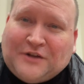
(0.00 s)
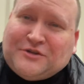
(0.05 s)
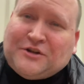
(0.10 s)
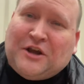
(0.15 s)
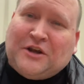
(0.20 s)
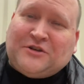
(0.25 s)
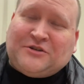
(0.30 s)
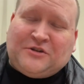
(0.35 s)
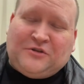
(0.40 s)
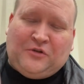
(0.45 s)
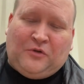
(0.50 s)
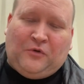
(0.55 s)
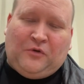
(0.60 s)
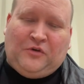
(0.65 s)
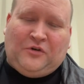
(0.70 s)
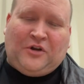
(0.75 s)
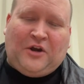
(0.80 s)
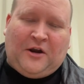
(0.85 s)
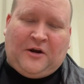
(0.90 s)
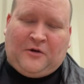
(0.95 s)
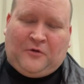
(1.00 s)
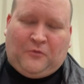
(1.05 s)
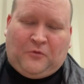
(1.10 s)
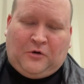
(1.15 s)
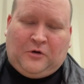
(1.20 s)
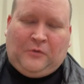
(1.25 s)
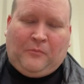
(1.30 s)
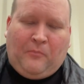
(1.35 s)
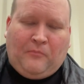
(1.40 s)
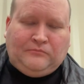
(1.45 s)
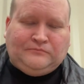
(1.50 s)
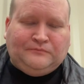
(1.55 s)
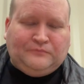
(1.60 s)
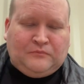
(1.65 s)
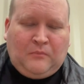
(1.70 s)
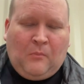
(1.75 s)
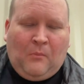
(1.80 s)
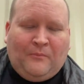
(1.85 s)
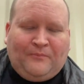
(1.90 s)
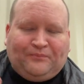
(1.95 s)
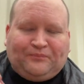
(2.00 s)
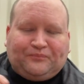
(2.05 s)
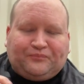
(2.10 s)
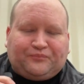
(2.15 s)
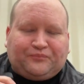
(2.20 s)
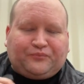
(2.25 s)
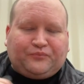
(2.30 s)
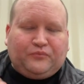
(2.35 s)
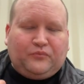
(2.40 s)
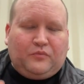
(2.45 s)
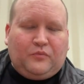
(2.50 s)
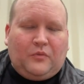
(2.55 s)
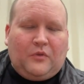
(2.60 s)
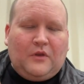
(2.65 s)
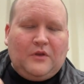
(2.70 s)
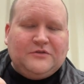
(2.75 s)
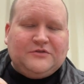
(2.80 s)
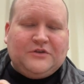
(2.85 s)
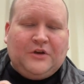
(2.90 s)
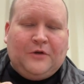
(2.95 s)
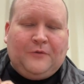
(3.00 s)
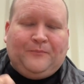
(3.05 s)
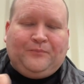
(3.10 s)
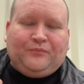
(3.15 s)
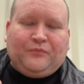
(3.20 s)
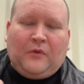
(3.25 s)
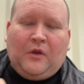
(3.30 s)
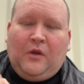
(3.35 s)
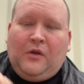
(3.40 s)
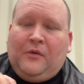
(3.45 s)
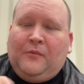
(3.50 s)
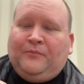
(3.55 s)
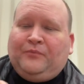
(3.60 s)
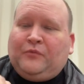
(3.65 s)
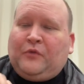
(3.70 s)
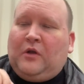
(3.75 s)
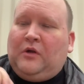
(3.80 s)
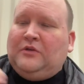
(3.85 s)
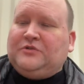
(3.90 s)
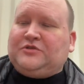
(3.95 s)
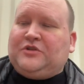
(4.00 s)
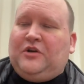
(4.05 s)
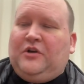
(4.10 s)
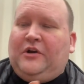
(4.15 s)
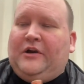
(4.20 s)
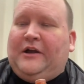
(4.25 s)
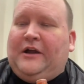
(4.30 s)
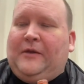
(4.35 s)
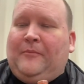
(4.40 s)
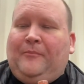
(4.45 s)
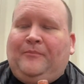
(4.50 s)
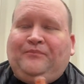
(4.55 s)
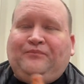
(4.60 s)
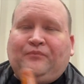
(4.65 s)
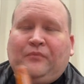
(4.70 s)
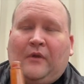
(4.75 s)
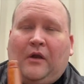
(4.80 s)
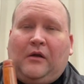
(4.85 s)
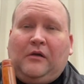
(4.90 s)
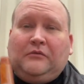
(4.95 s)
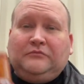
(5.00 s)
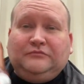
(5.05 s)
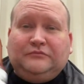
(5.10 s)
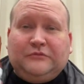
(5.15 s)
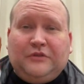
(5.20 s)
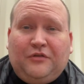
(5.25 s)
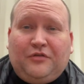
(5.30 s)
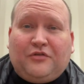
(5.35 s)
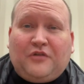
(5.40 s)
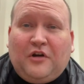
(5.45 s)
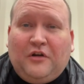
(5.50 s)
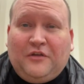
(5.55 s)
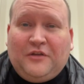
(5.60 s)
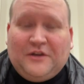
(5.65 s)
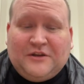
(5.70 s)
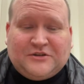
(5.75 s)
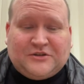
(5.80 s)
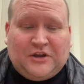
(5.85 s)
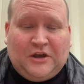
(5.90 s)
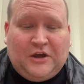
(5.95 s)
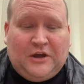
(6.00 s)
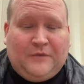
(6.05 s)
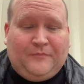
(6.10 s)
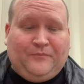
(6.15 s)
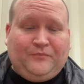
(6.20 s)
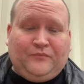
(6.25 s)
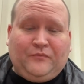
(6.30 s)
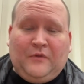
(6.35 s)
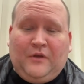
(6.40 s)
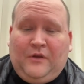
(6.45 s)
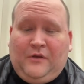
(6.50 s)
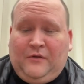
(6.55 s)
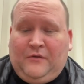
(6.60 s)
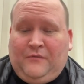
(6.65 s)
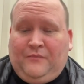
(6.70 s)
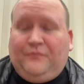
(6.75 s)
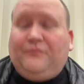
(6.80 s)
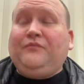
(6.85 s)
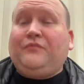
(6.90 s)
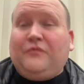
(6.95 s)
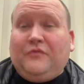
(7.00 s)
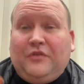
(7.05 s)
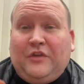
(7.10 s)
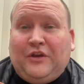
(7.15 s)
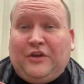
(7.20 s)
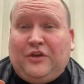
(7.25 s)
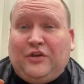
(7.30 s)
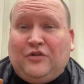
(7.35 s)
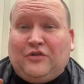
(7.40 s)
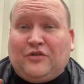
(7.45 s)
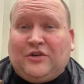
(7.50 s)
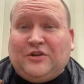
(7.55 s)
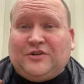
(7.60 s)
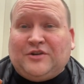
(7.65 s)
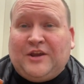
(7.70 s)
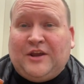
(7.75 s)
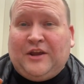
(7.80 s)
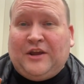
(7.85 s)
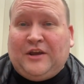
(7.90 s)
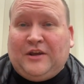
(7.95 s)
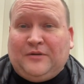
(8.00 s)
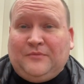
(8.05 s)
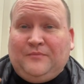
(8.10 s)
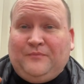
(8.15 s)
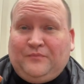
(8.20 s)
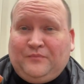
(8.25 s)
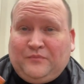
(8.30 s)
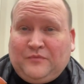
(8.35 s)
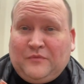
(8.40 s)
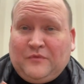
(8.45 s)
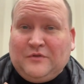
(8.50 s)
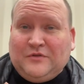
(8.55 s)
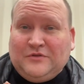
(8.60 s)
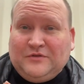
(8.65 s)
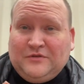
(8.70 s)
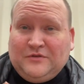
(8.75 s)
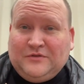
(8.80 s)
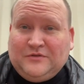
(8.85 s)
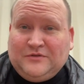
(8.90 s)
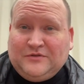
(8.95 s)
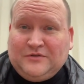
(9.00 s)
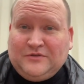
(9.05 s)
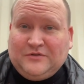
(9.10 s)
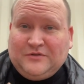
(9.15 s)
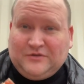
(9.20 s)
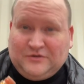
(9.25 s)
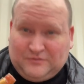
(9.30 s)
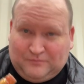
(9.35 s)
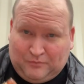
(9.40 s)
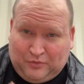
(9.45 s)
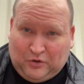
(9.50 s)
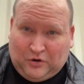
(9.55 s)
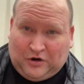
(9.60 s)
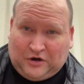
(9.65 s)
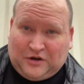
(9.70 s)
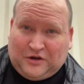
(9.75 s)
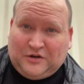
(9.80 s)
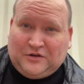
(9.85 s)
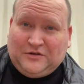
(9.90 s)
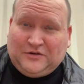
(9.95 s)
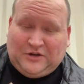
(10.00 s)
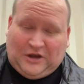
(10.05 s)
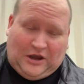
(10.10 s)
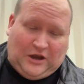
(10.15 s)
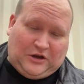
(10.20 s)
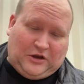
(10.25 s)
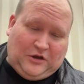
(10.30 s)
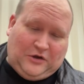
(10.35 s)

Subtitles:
sauce in the entire world. So let's go ahead, throw this on the Yucatan pork taco